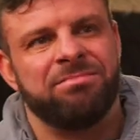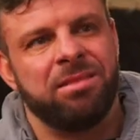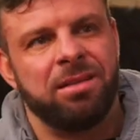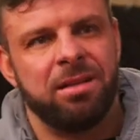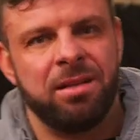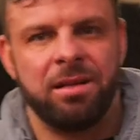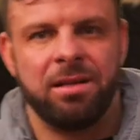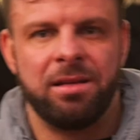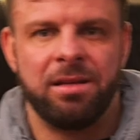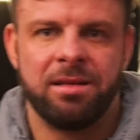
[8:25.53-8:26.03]
I
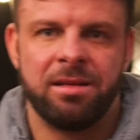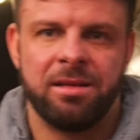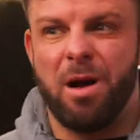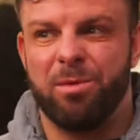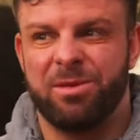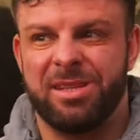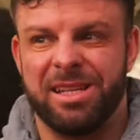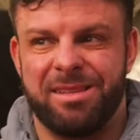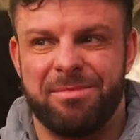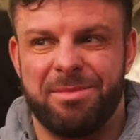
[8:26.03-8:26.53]
just 2
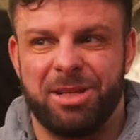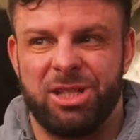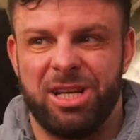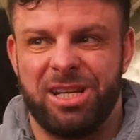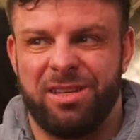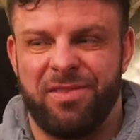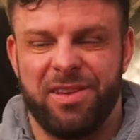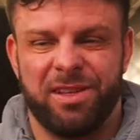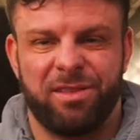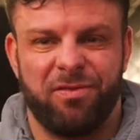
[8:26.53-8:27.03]
warm sets and my
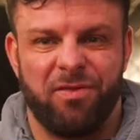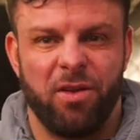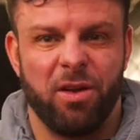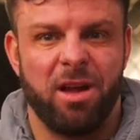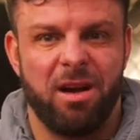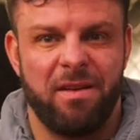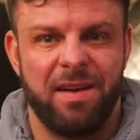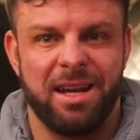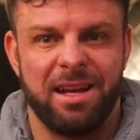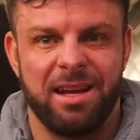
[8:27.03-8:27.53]
chest feels full
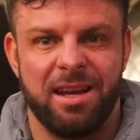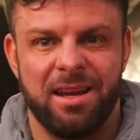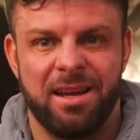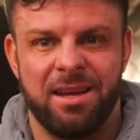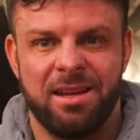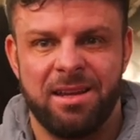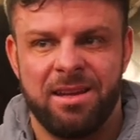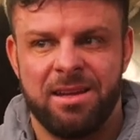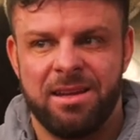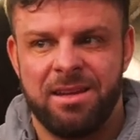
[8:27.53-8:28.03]
already.
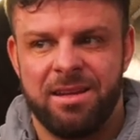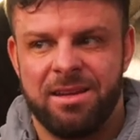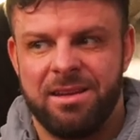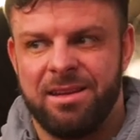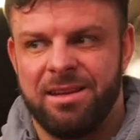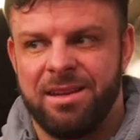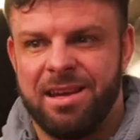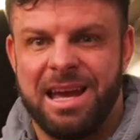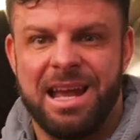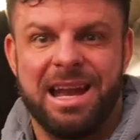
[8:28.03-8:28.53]

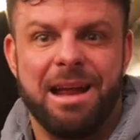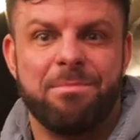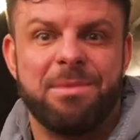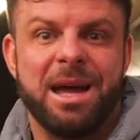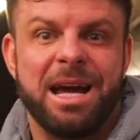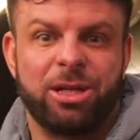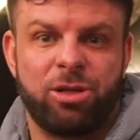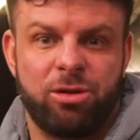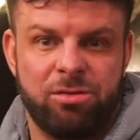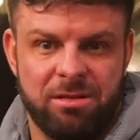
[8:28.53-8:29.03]
And I'm
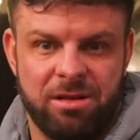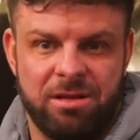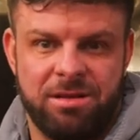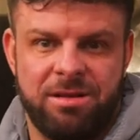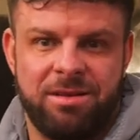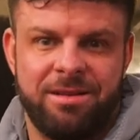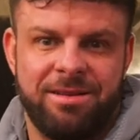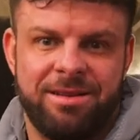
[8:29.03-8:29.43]
natural.